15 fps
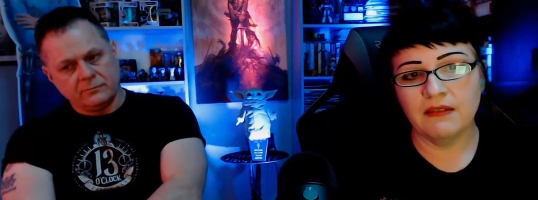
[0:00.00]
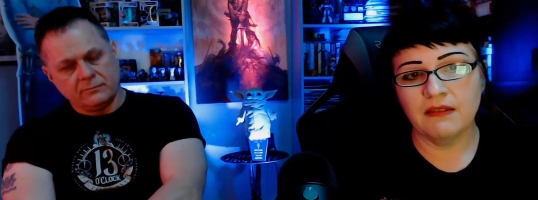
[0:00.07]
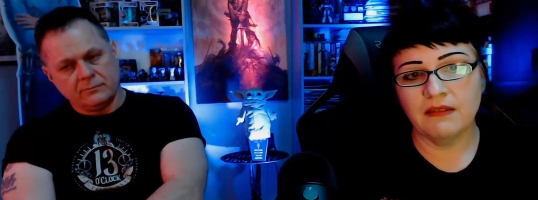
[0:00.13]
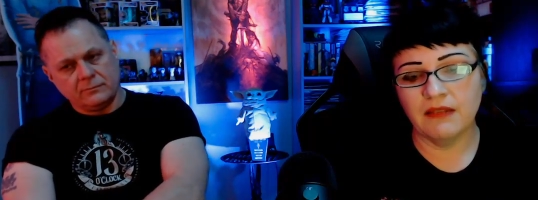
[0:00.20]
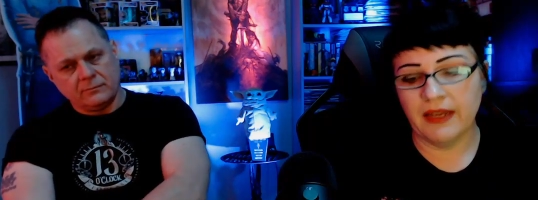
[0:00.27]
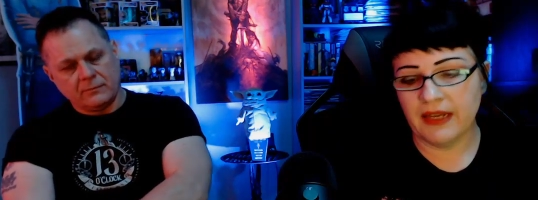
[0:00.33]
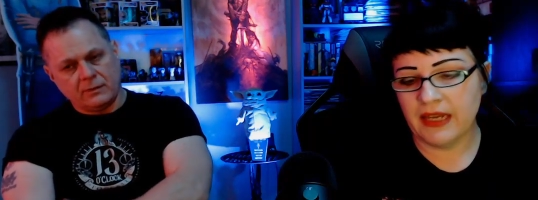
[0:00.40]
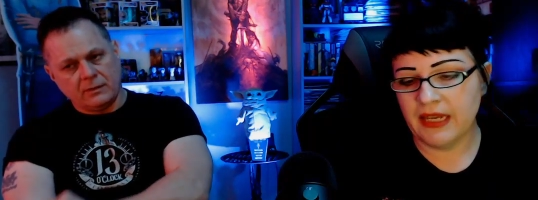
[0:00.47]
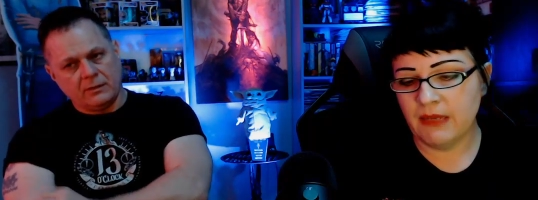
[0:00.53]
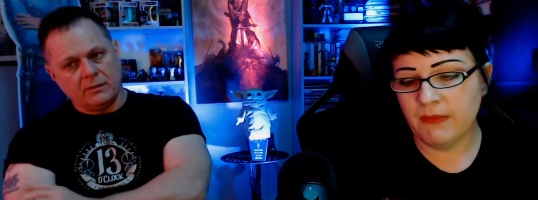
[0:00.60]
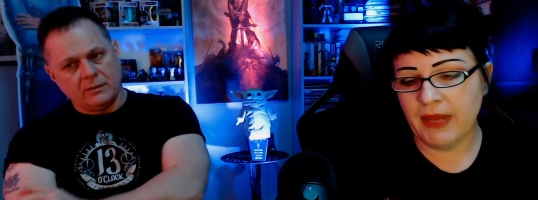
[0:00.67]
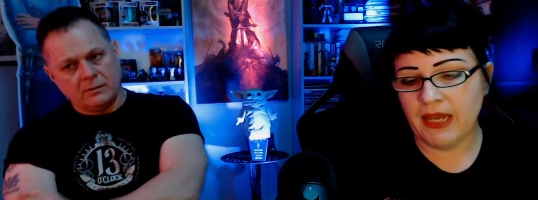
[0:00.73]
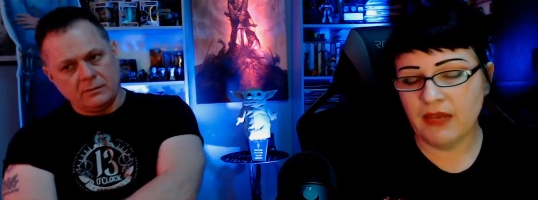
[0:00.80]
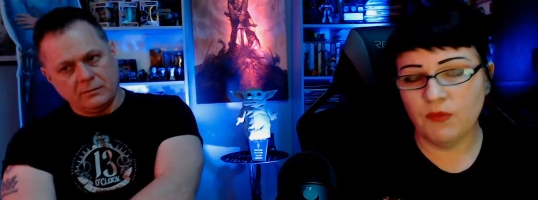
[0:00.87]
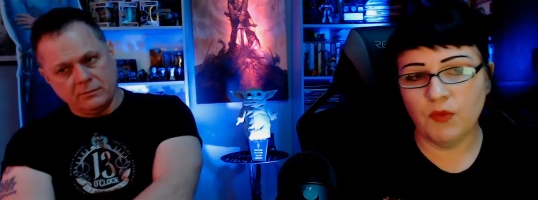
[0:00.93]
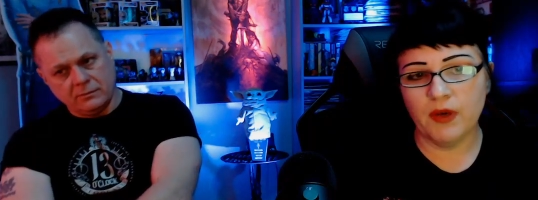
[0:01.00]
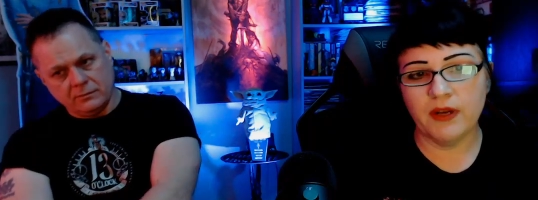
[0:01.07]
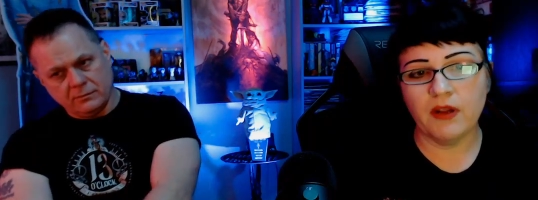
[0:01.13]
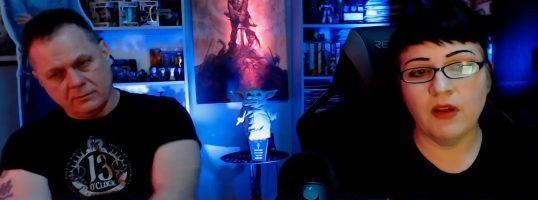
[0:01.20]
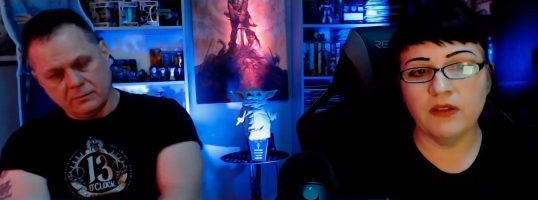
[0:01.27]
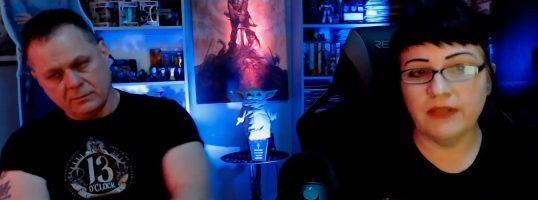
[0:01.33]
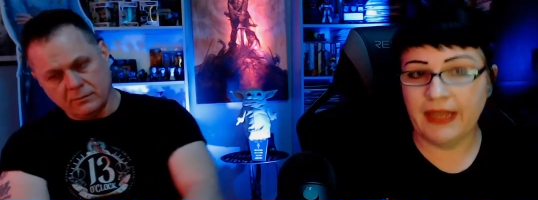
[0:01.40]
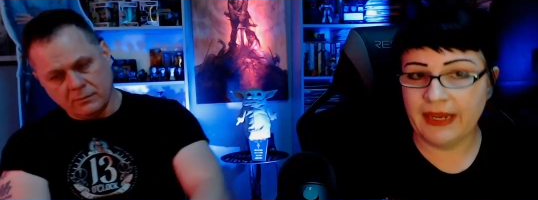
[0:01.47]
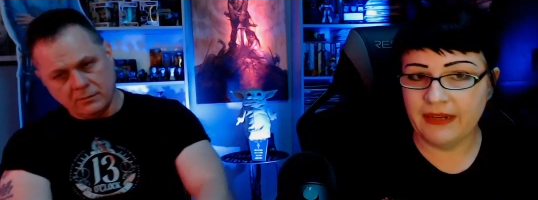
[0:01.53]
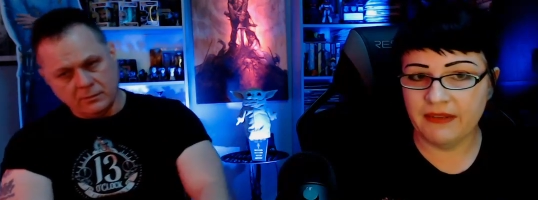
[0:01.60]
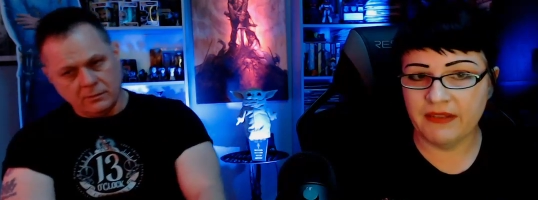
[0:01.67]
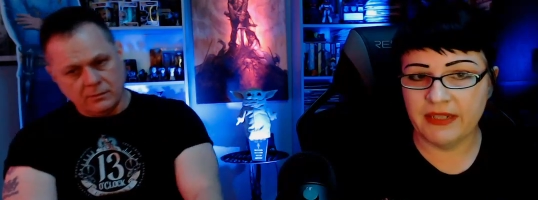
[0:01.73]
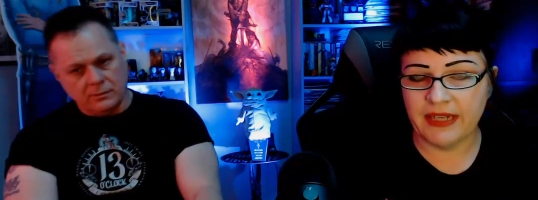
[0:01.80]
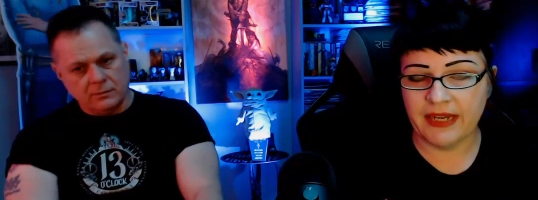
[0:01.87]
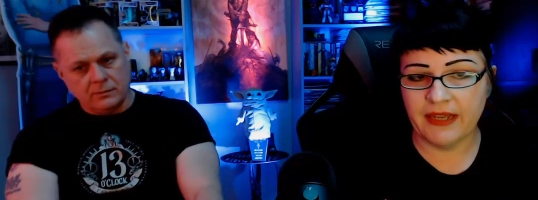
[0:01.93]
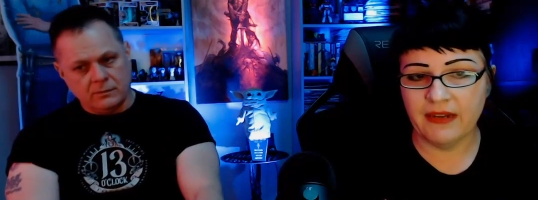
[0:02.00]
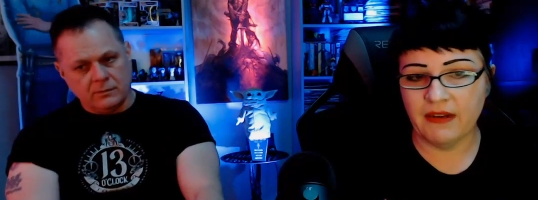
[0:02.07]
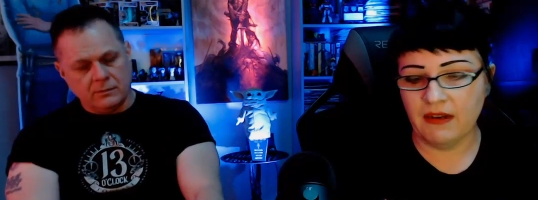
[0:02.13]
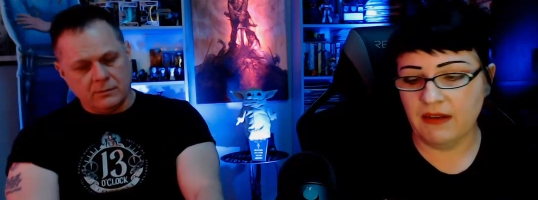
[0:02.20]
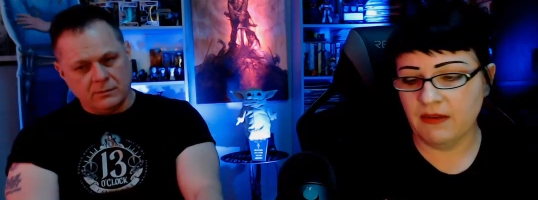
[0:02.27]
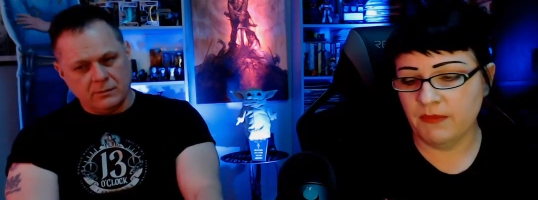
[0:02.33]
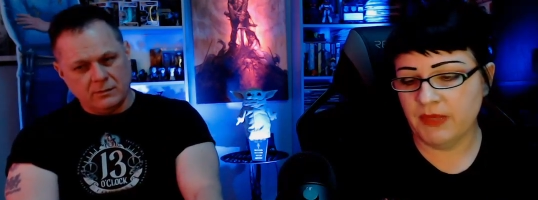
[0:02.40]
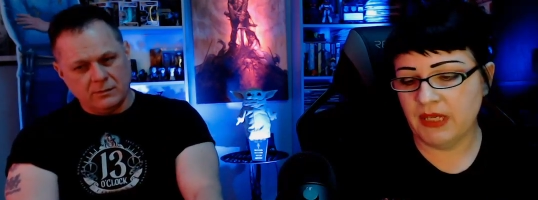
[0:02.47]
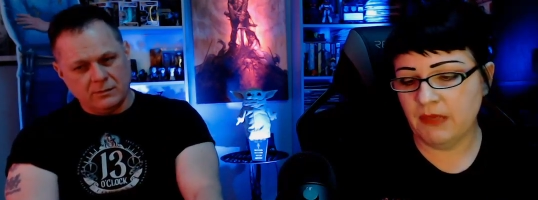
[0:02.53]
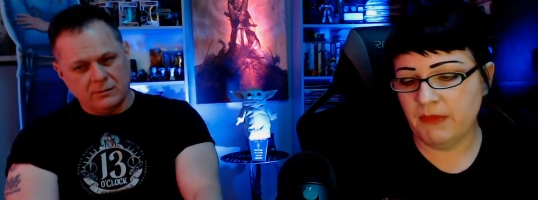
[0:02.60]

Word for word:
Speaker 1: like he made one called Land of the Dead. Um, he